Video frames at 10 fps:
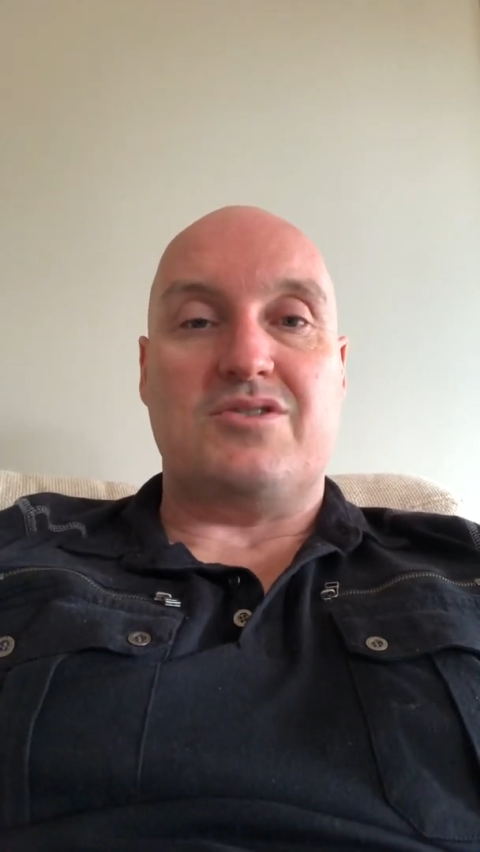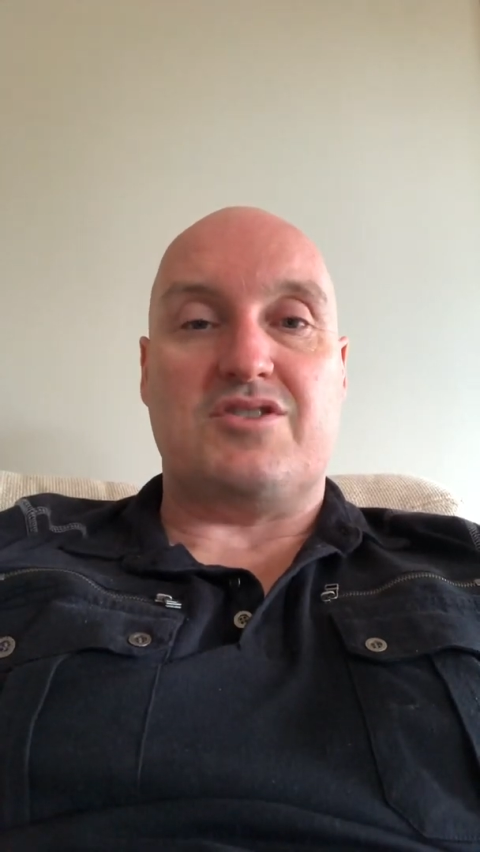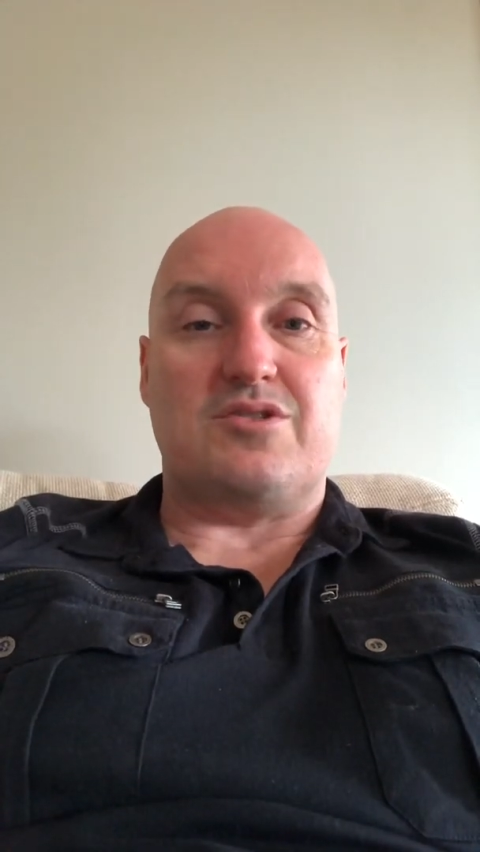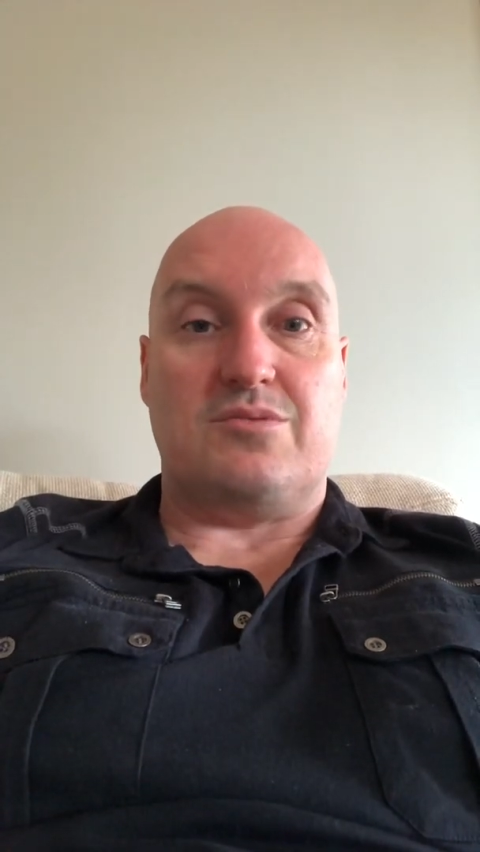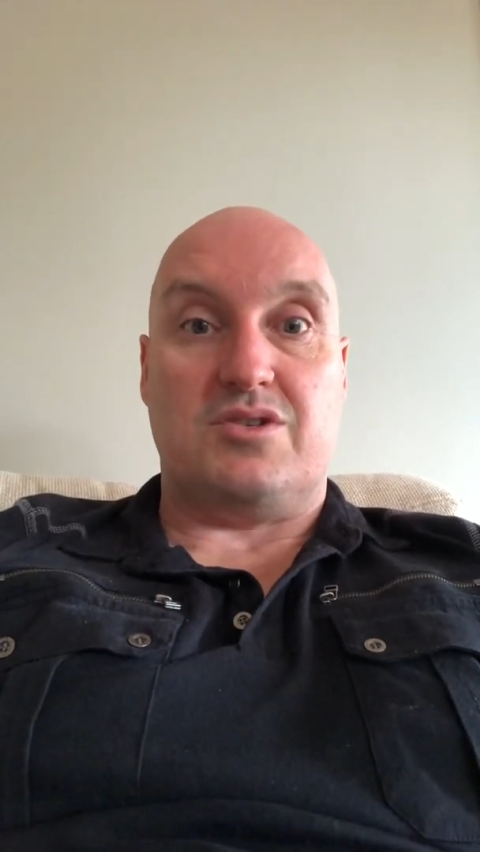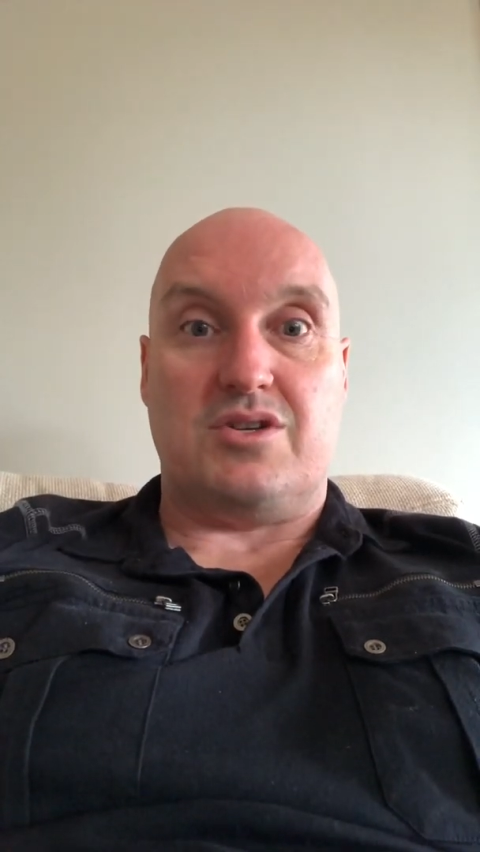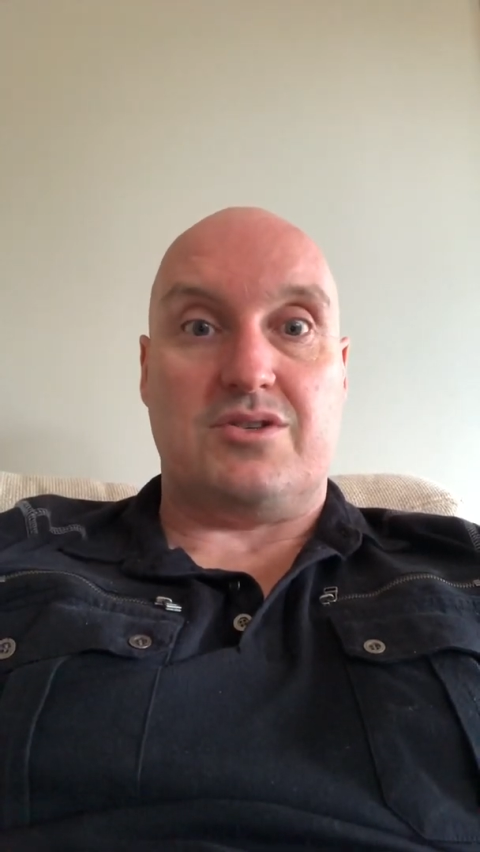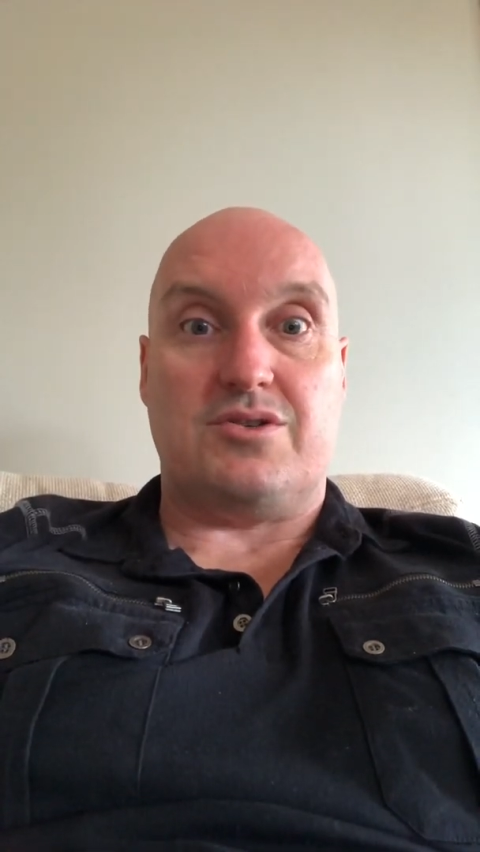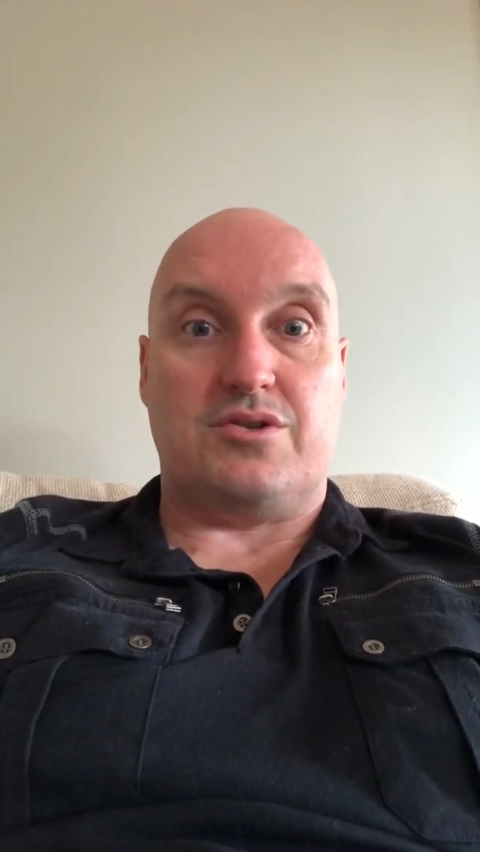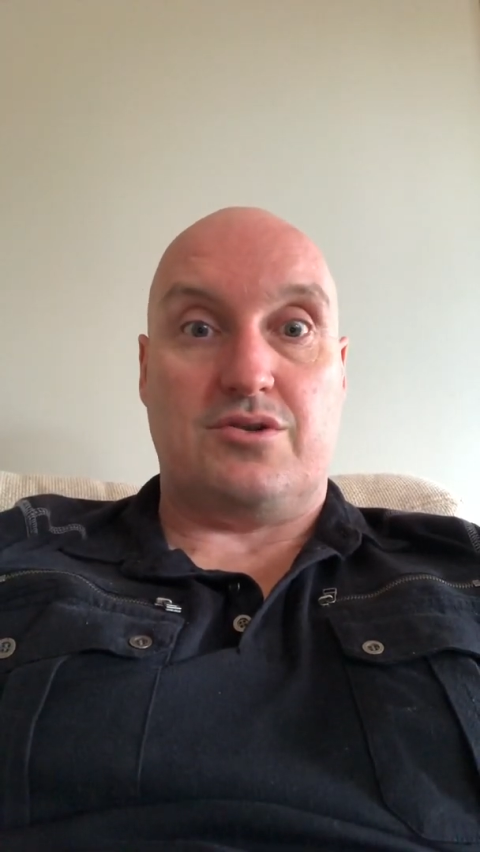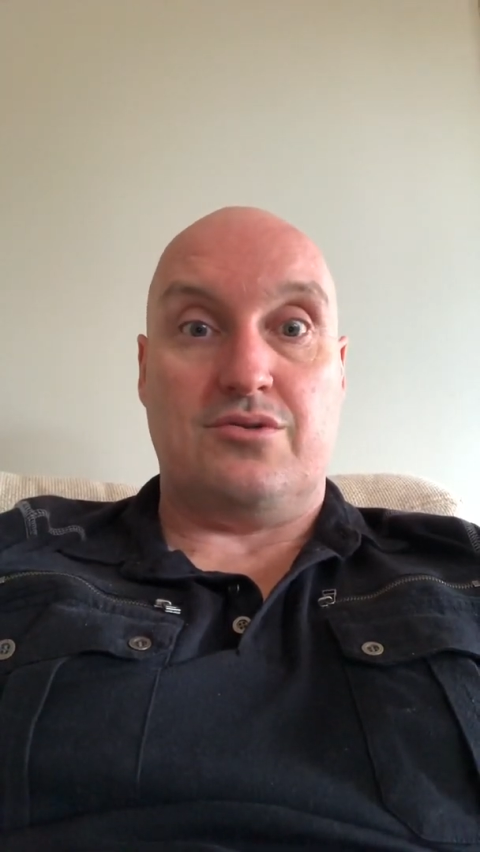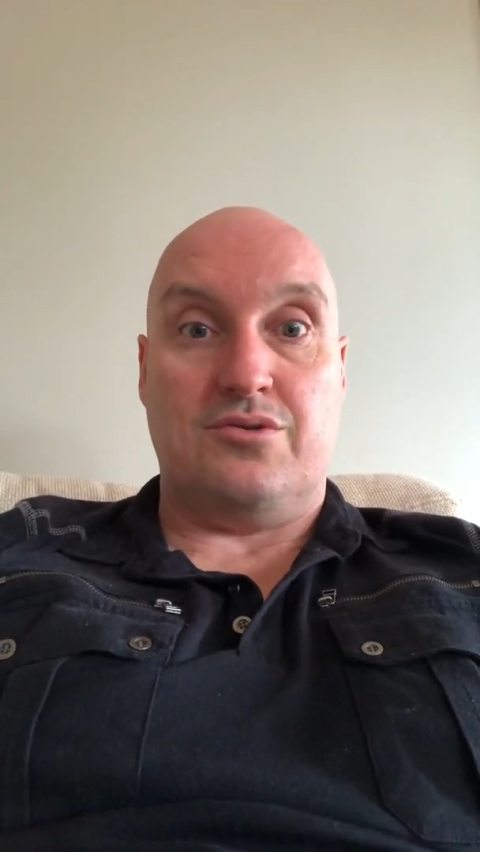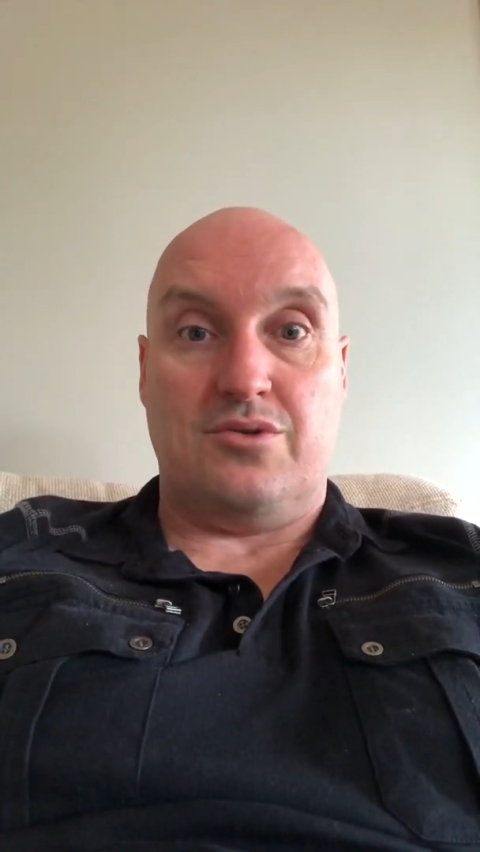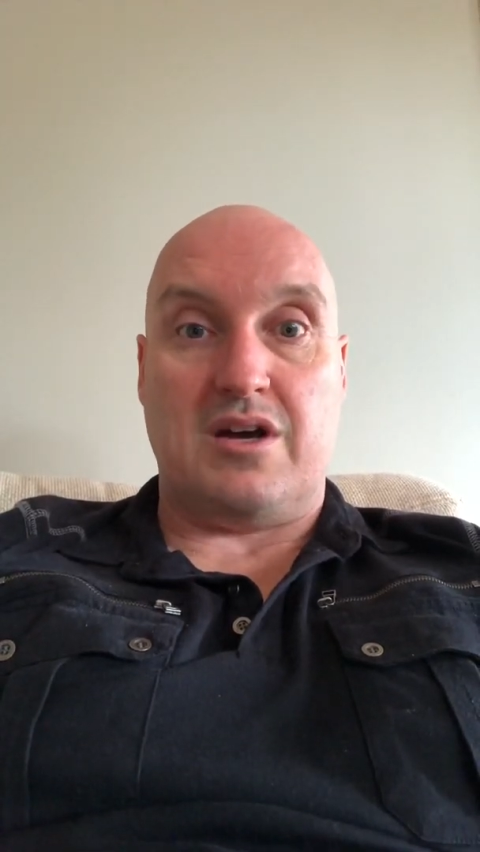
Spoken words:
system is just too